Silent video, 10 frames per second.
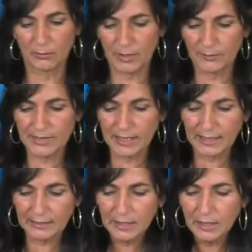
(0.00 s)
You hearing what I'm
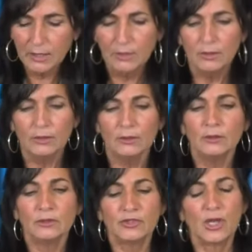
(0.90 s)
saying? Yes.
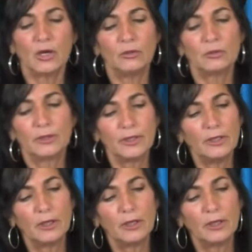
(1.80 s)
So,